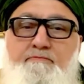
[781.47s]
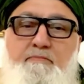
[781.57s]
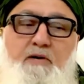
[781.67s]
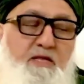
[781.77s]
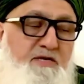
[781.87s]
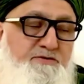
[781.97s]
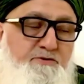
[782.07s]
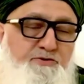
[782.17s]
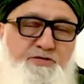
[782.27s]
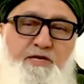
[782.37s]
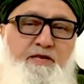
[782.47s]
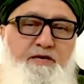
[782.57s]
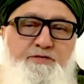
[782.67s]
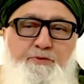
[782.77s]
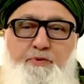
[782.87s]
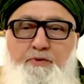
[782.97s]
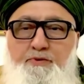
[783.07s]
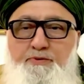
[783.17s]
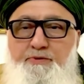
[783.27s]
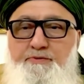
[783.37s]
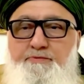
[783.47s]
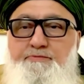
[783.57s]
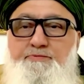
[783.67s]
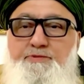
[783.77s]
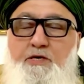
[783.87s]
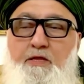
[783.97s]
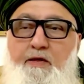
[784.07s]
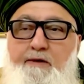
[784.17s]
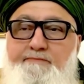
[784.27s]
Allah's not sending support, inshaAllah.